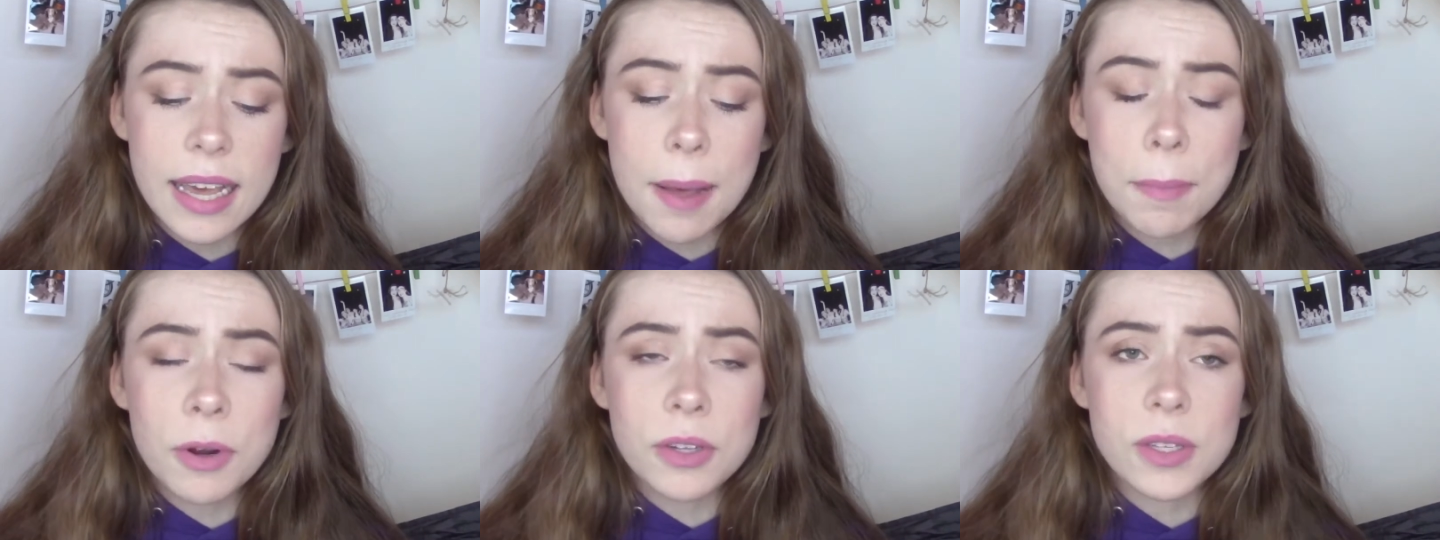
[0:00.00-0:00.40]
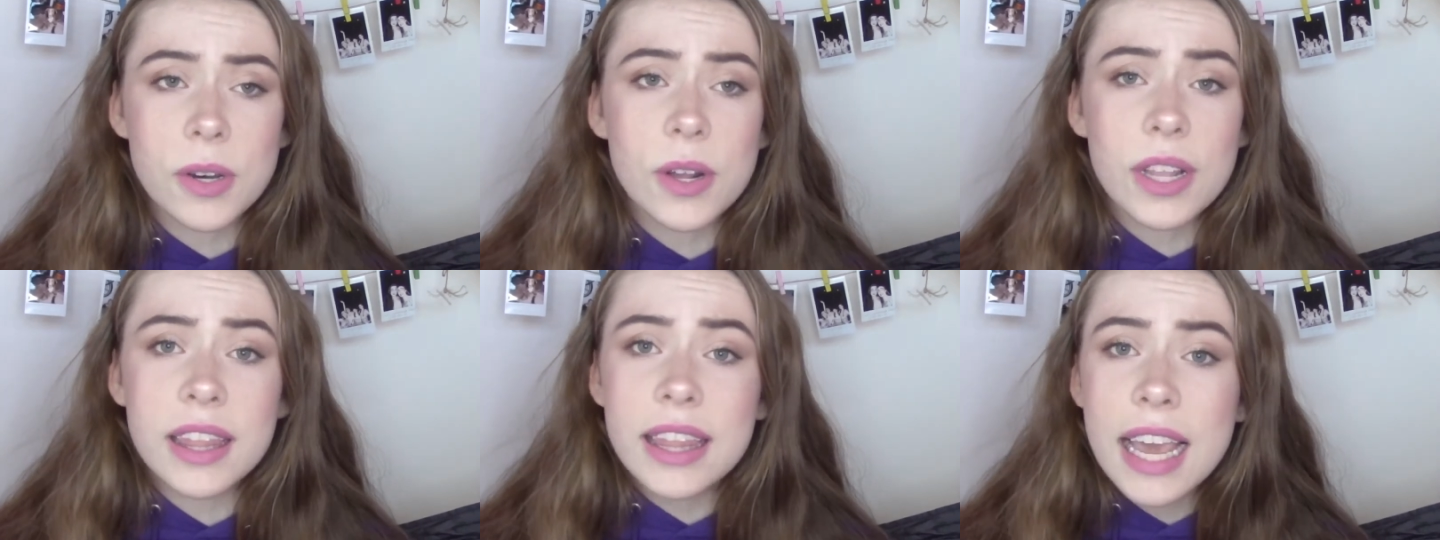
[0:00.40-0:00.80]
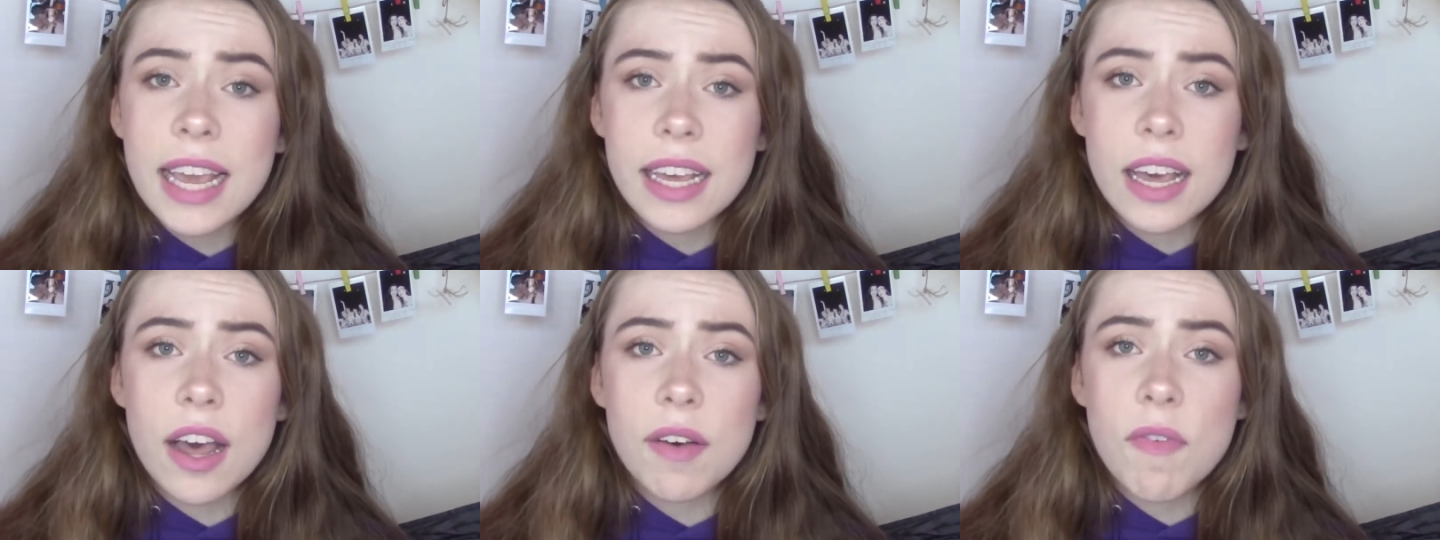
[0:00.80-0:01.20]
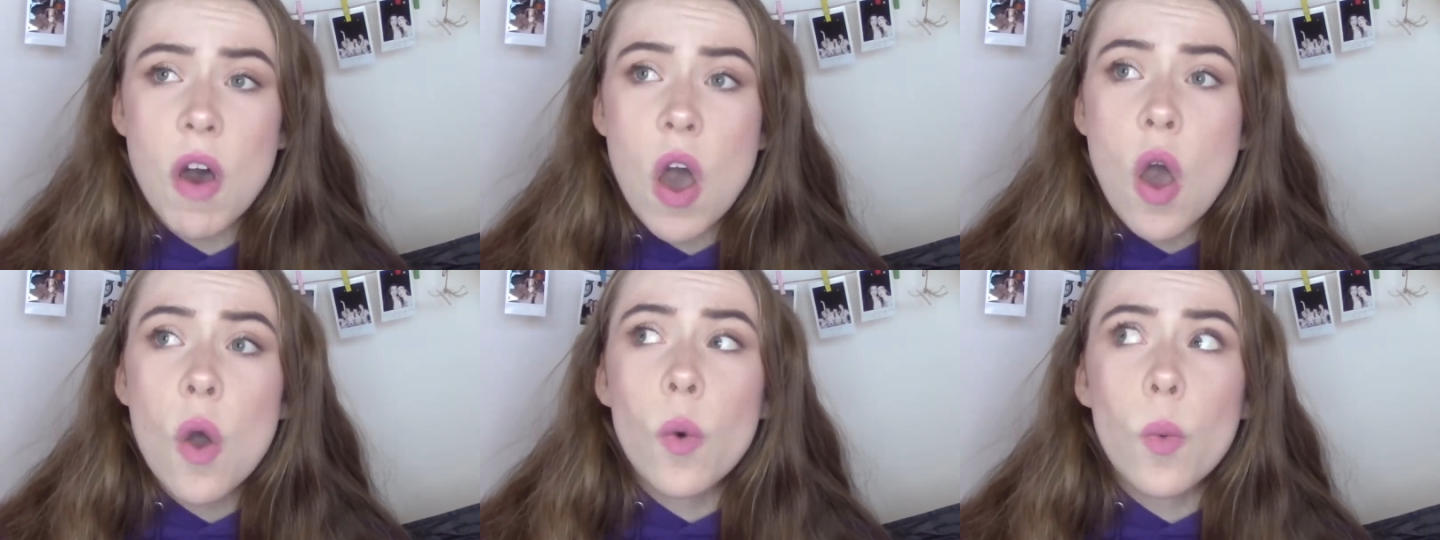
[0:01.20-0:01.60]
a person could think
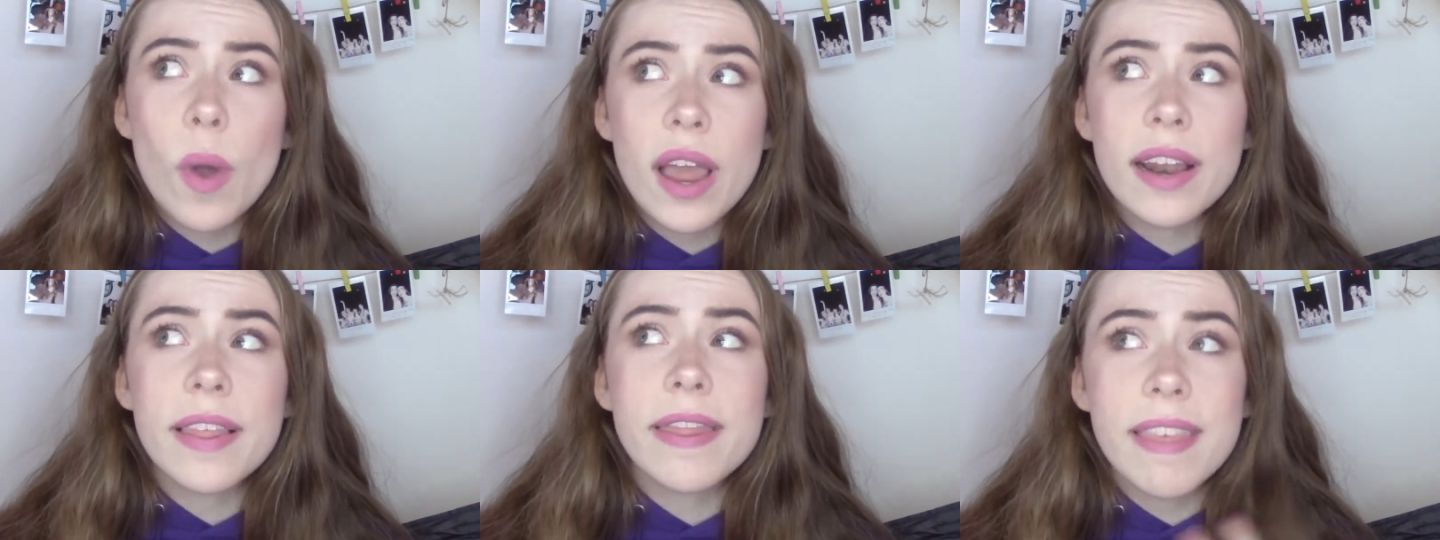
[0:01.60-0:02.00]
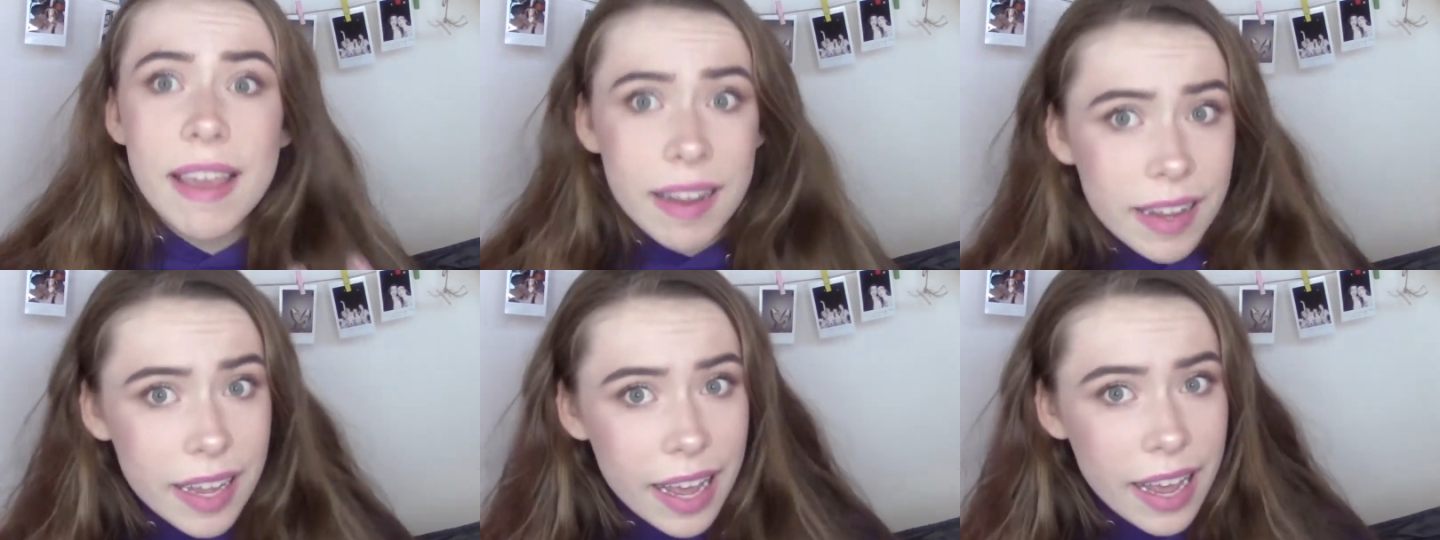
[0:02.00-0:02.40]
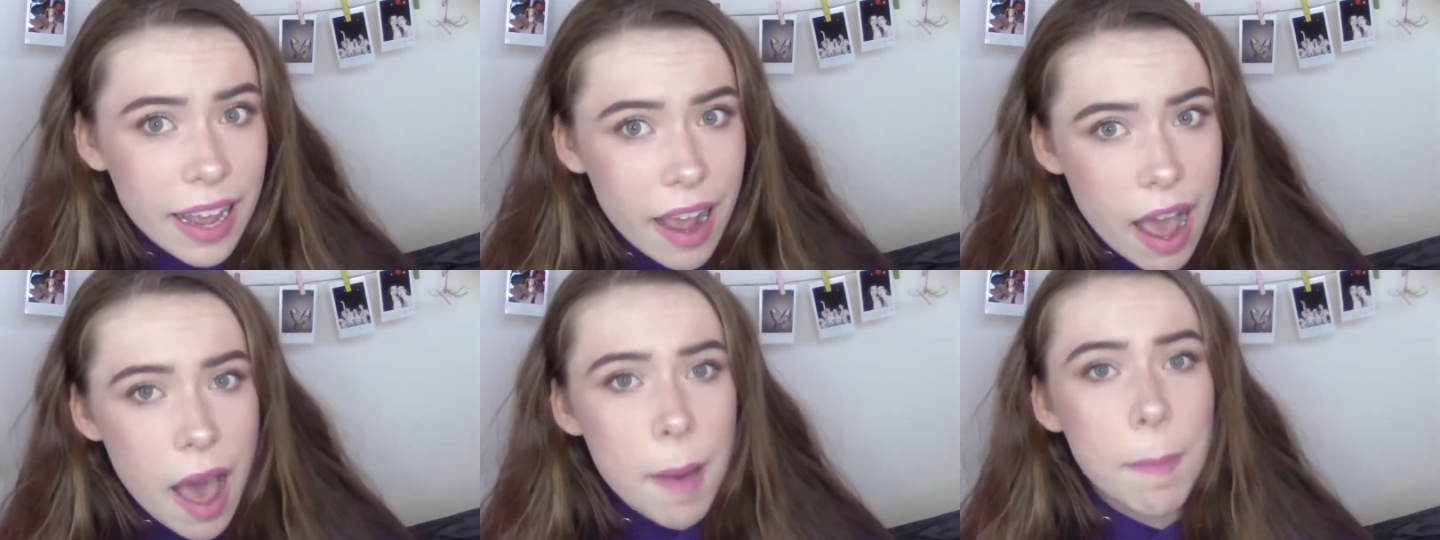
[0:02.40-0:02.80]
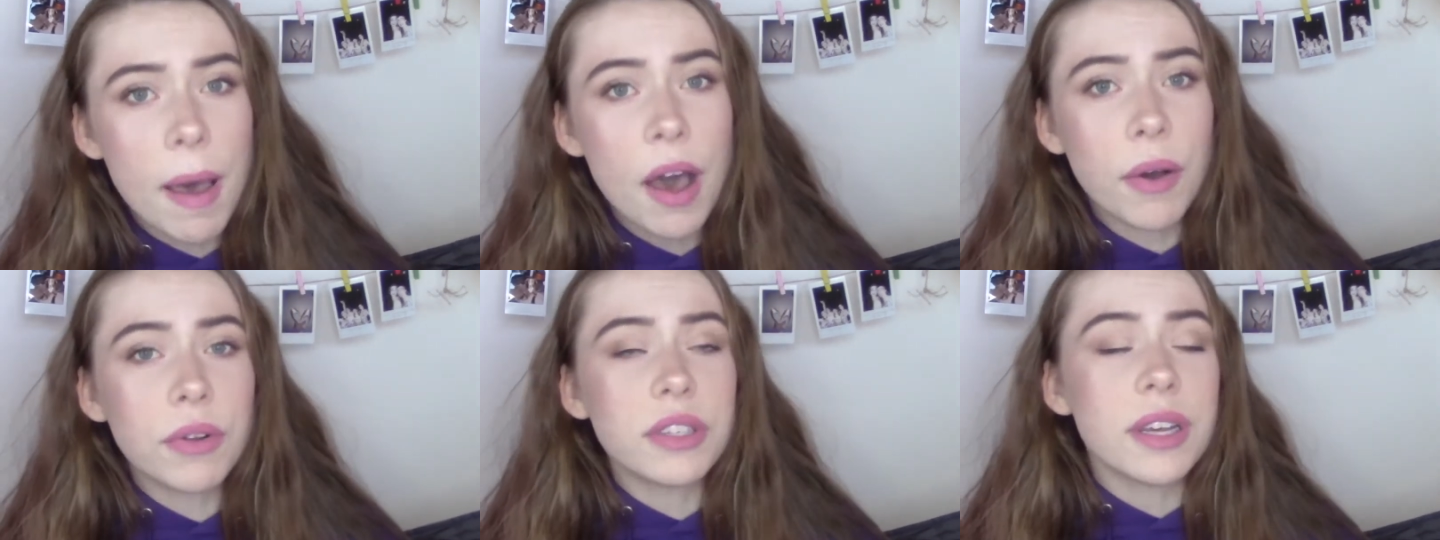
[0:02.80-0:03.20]
of when thinking
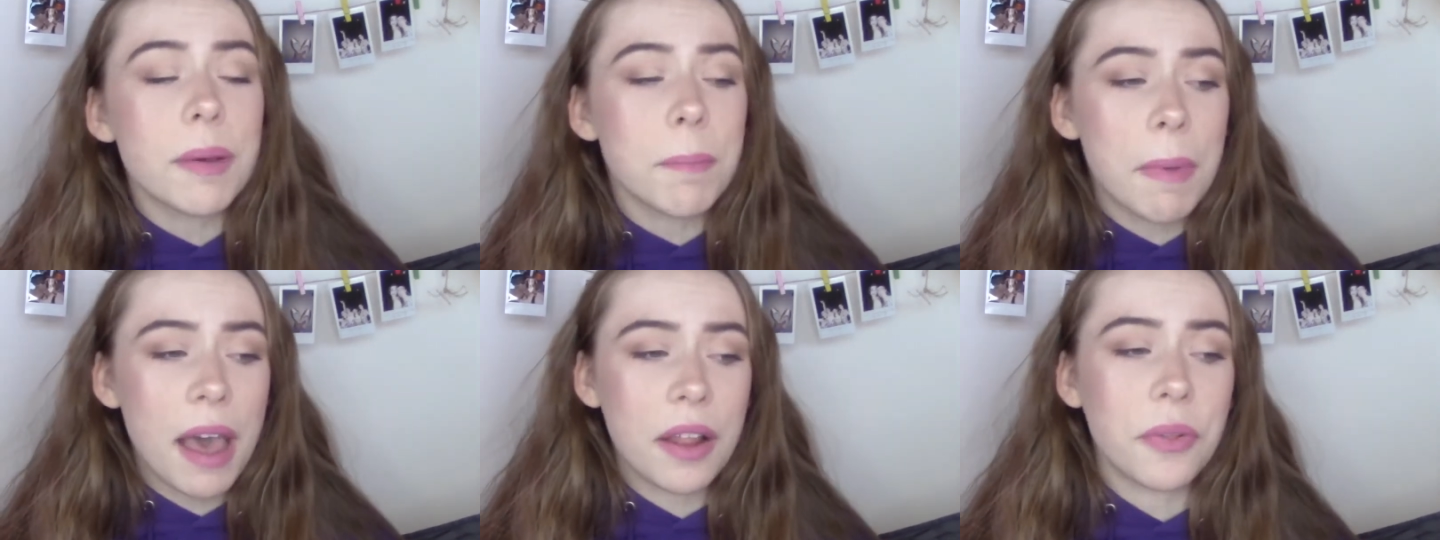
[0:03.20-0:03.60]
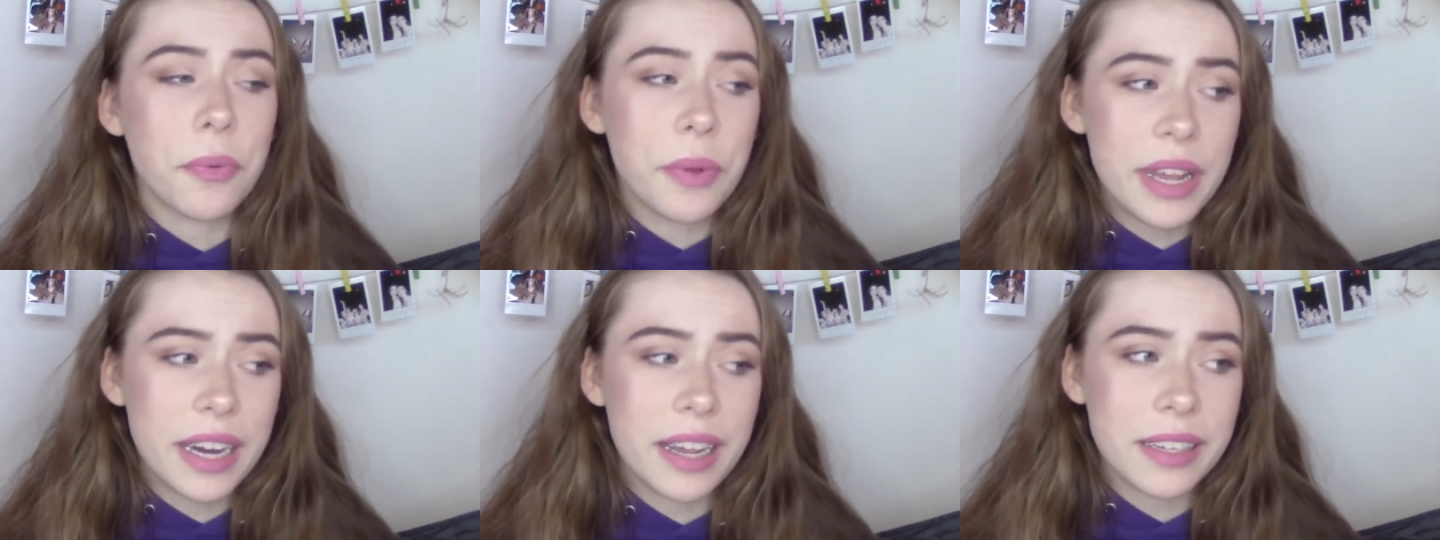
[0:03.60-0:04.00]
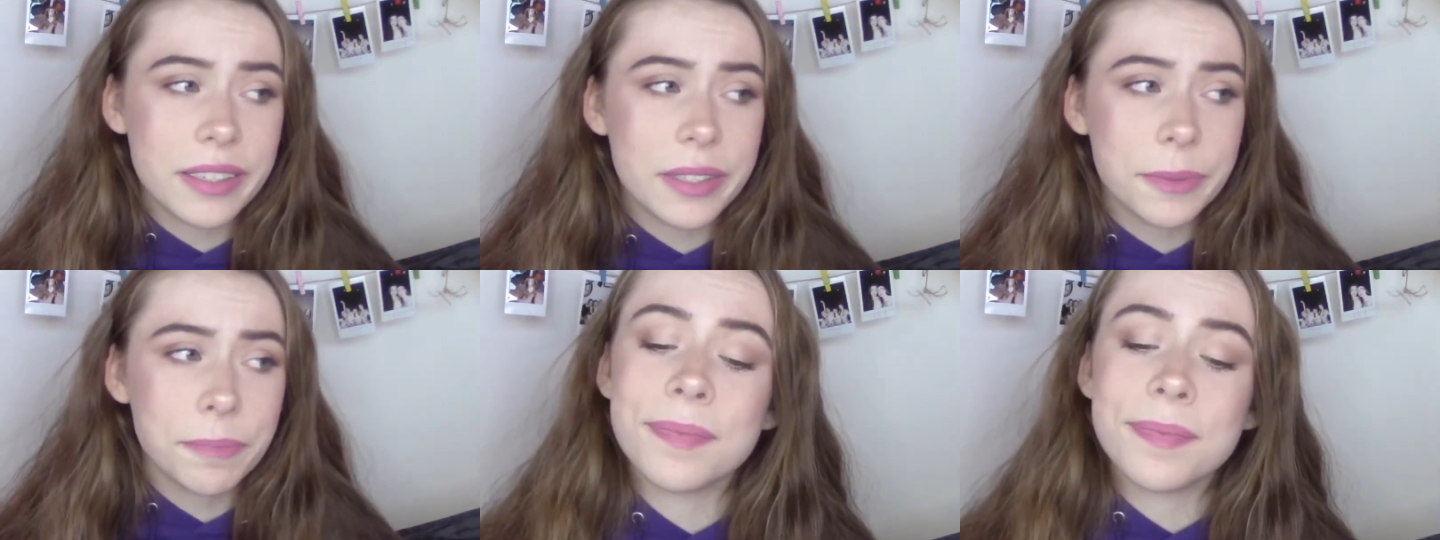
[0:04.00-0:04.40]
about ballerinas.